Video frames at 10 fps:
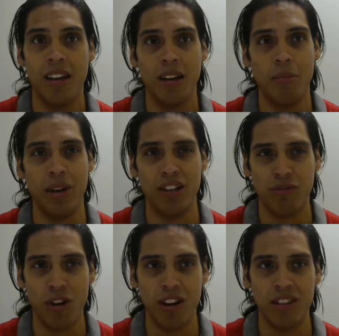But as
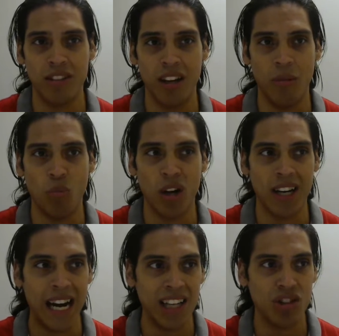far as
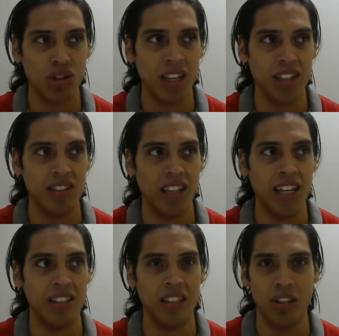what God's trying to
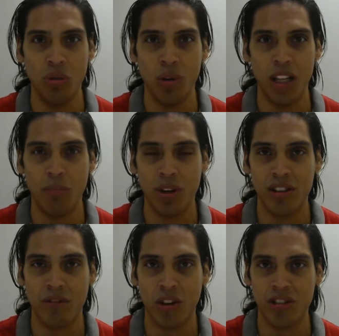say to you when He
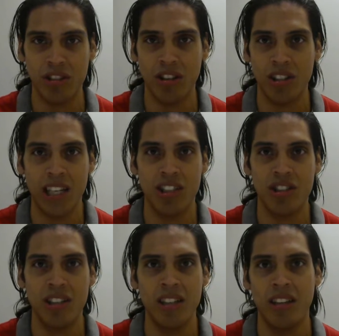brings a verse to your
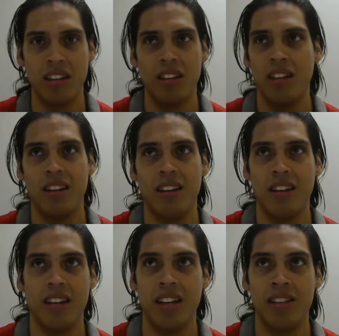attention,
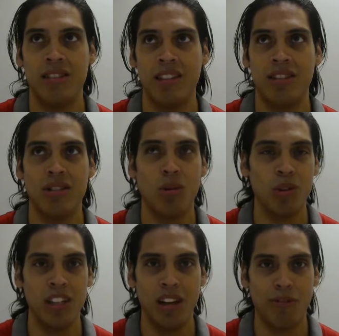it's
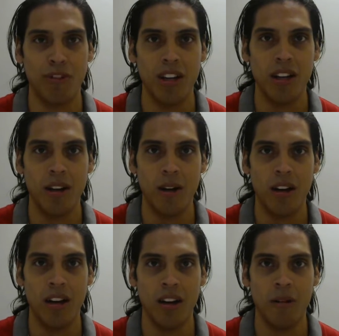totally different.
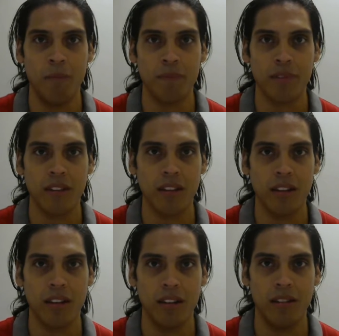Um,
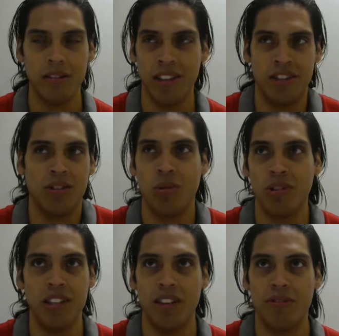it's
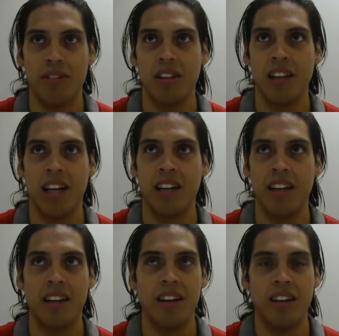totally different. Like
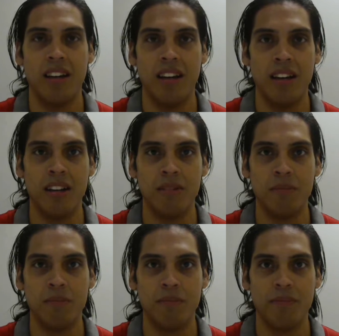um,